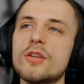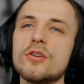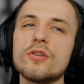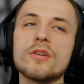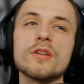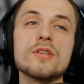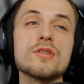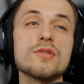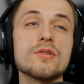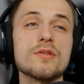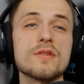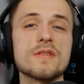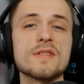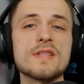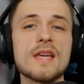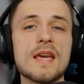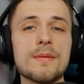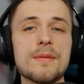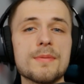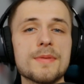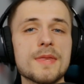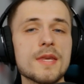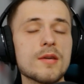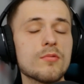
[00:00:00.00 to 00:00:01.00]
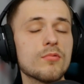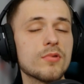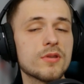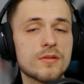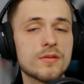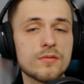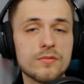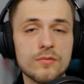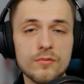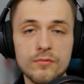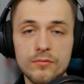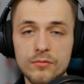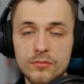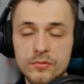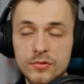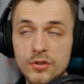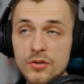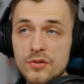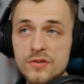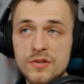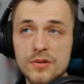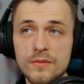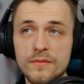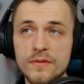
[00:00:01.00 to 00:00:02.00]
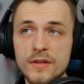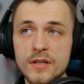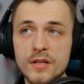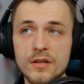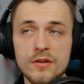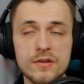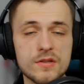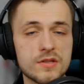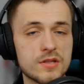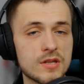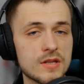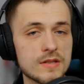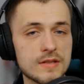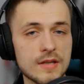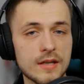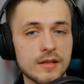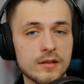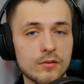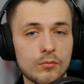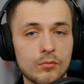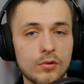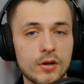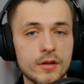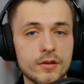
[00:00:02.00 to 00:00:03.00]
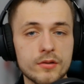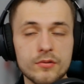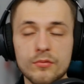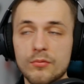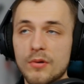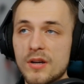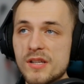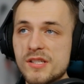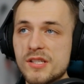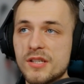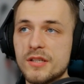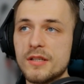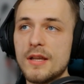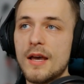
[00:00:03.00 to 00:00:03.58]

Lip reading: can do the same thing with YouTube videos, just like the one you're watching